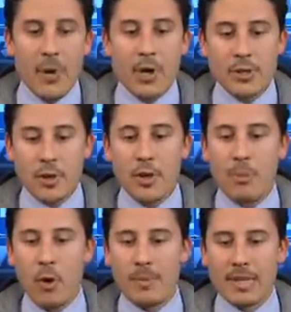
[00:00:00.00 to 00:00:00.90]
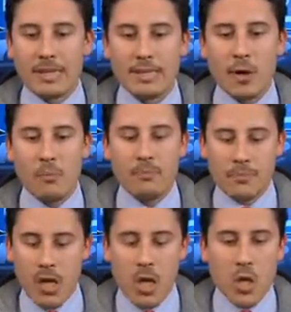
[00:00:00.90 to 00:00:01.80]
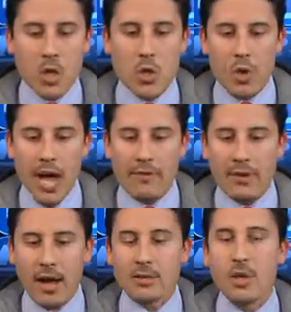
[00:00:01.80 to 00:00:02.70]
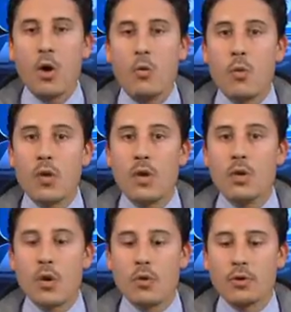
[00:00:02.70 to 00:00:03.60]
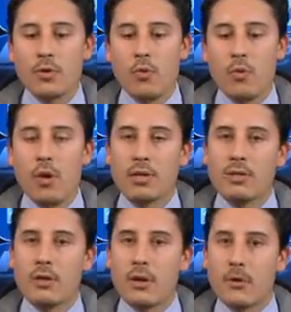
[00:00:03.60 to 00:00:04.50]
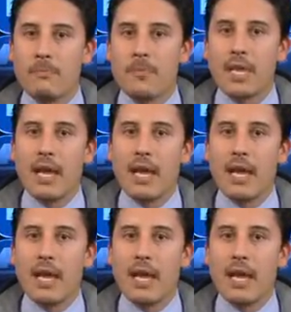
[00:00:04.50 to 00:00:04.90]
Personal appointments. So you have got to go where the donors want to go.